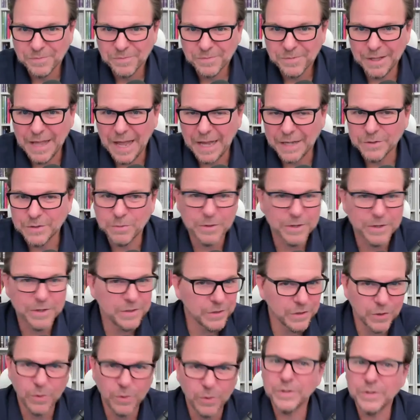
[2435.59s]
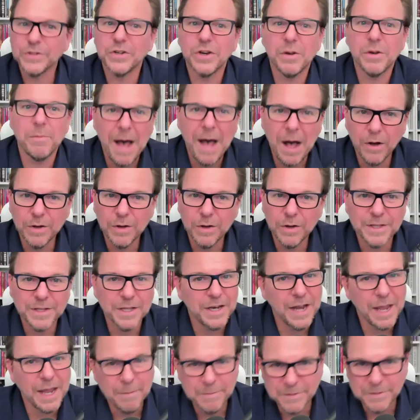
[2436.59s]
The last one is, of course, an amalgam,
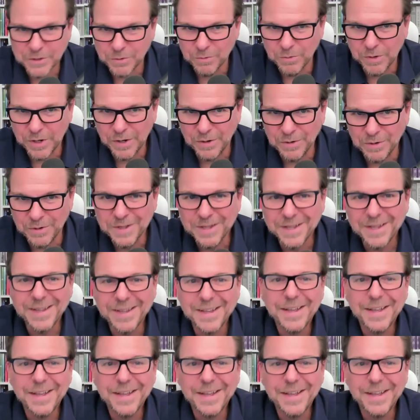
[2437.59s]
and the name isn't real.